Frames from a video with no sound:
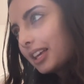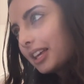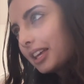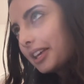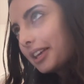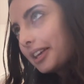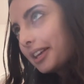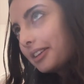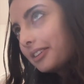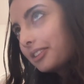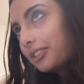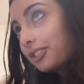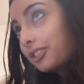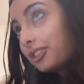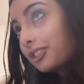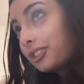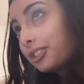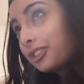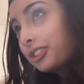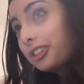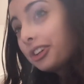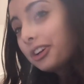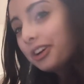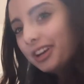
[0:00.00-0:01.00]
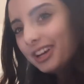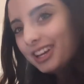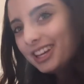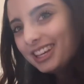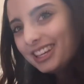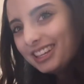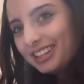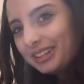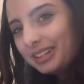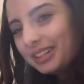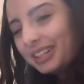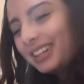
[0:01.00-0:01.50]
it
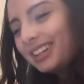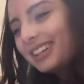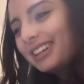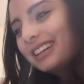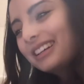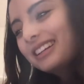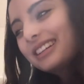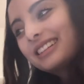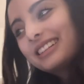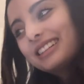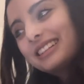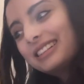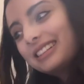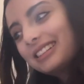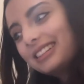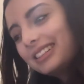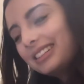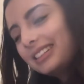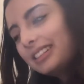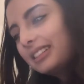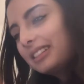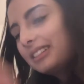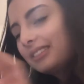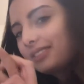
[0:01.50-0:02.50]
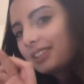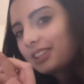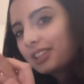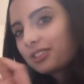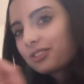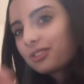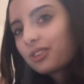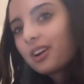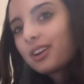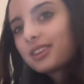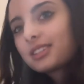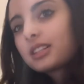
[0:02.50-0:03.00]
should,
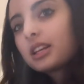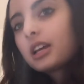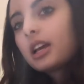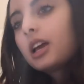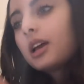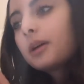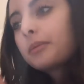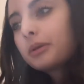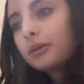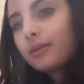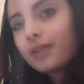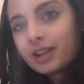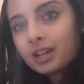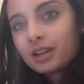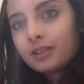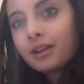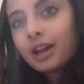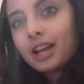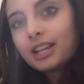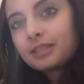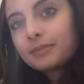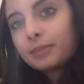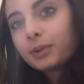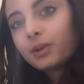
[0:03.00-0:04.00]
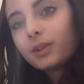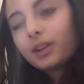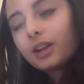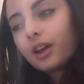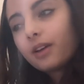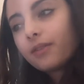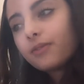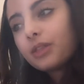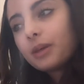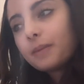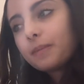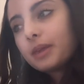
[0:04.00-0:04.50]
fingers crossed, be recognizable
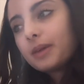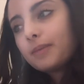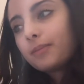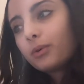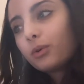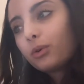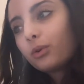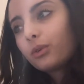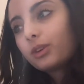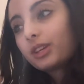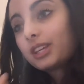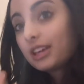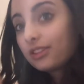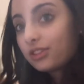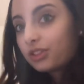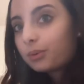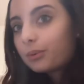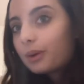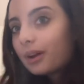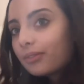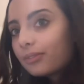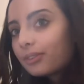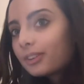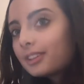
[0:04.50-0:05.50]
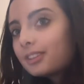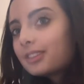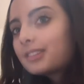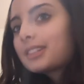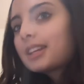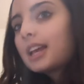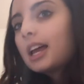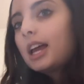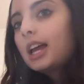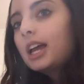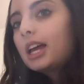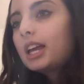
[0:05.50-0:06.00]
enough that people get the reference.
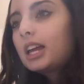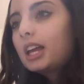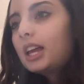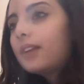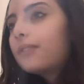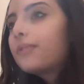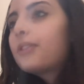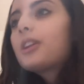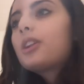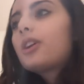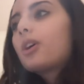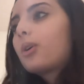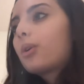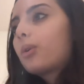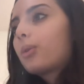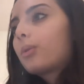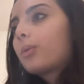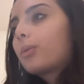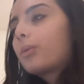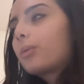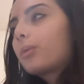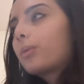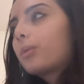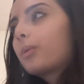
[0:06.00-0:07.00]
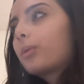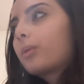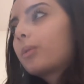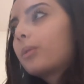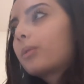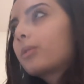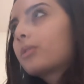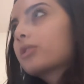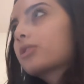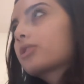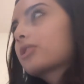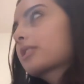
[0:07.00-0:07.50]
If they don't,
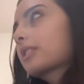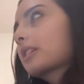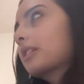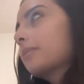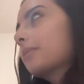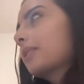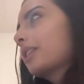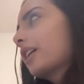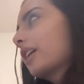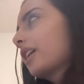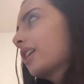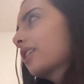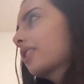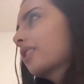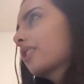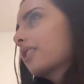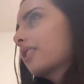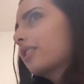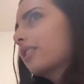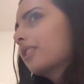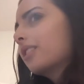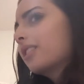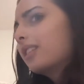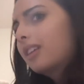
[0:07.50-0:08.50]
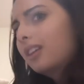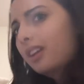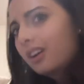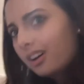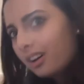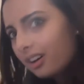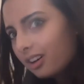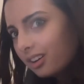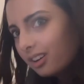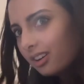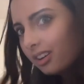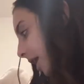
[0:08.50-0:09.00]
they're just gonna be like,
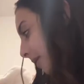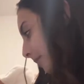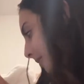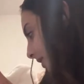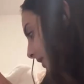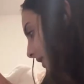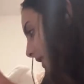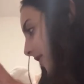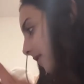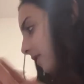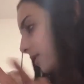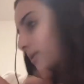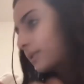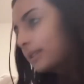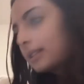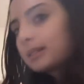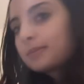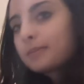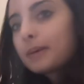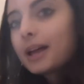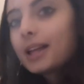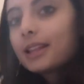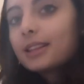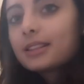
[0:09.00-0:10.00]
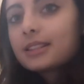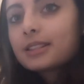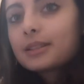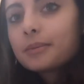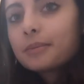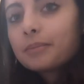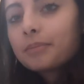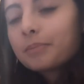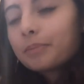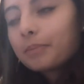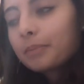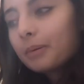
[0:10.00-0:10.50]
huh? I'm gonna leave you in suspense,
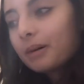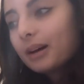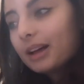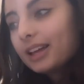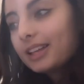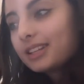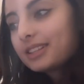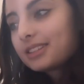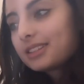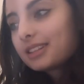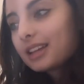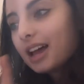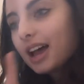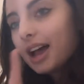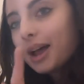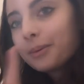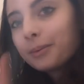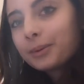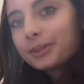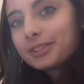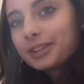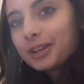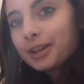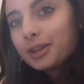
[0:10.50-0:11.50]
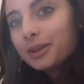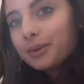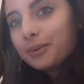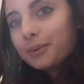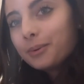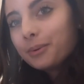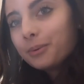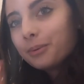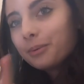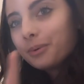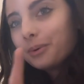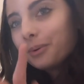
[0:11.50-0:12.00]
but I will tell
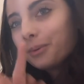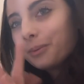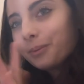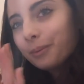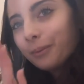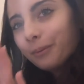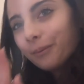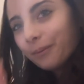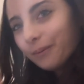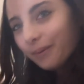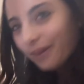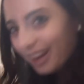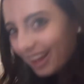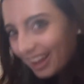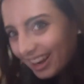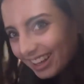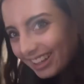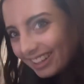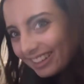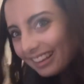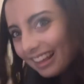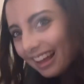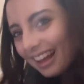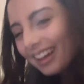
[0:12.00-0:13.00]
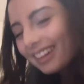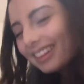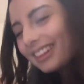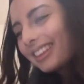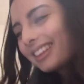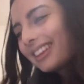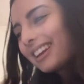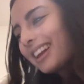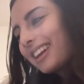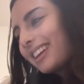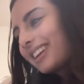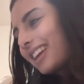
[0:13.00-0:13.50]
you what exactly
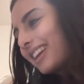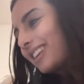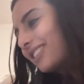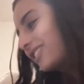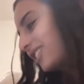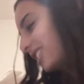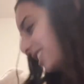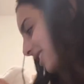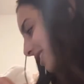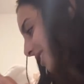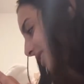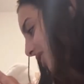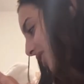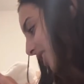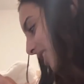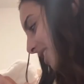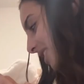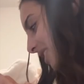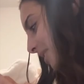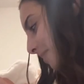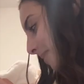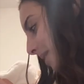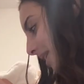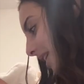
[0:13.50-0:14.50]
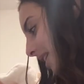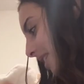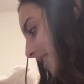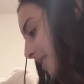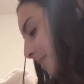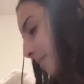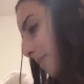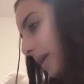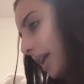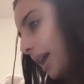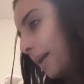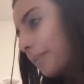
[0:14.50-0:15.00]
the dedication is in just a minute,
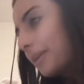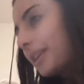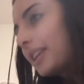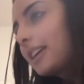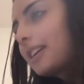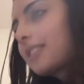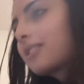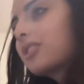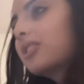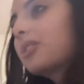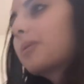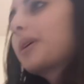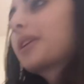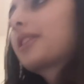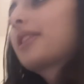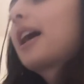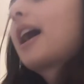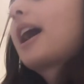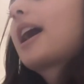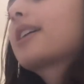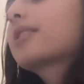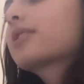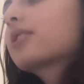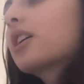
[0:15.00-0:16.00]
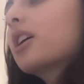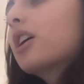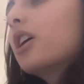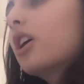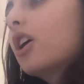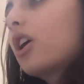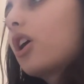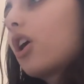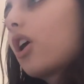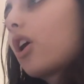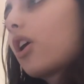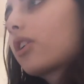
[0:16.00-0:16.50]
but I'm gonna get to doing that.
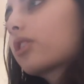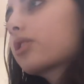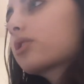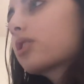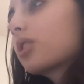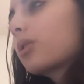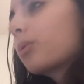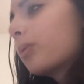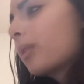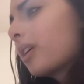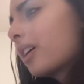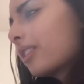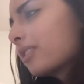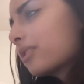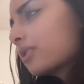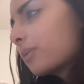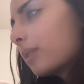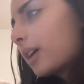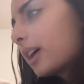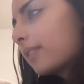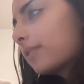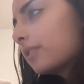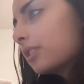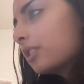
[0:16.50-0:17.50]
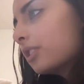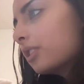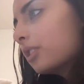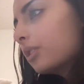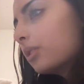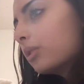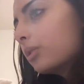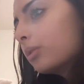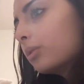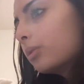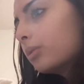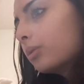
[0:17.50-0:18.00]
Also, what else do I have to
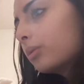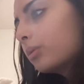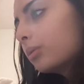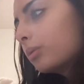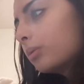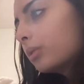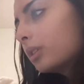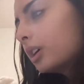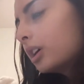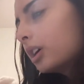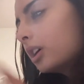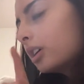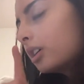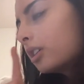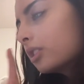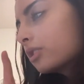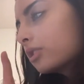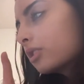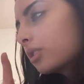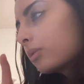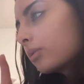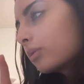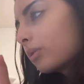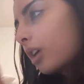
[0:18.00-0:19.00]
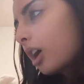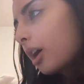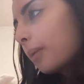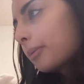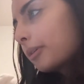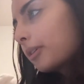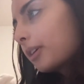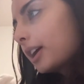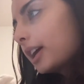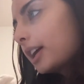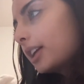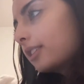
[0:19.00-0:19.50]
do? So
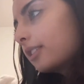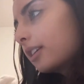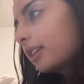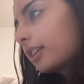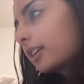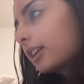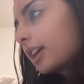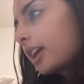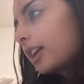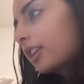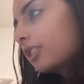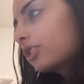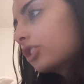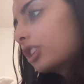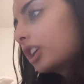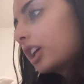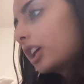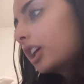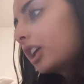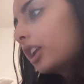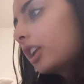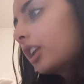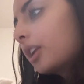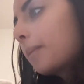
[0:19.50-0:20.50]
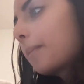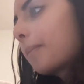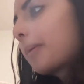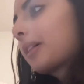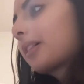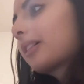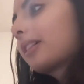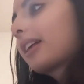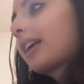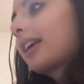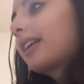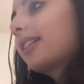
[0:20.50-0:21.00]
copyright, dedication,
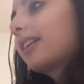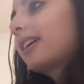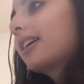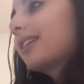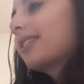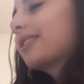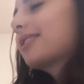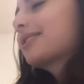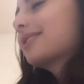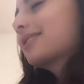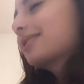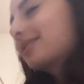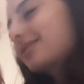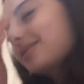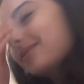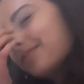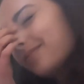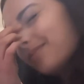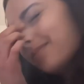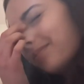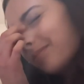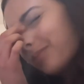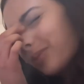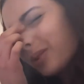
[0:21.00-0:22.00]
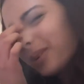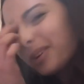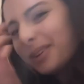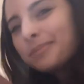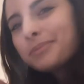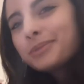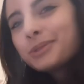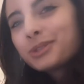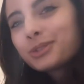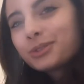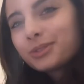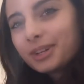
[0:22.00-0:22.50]
playlist. Bro,
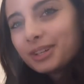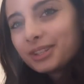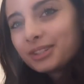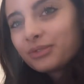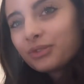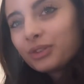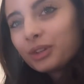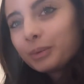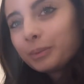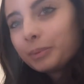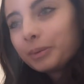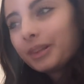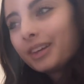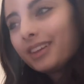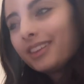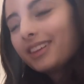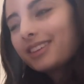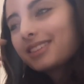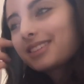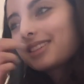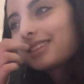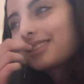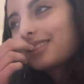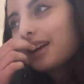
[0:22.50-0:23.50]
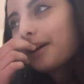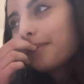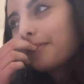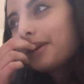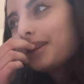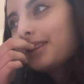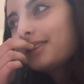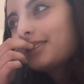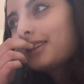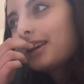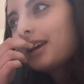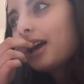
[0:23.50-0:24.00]
I'm stressed for the playlist because that
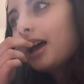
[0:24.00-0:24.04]
means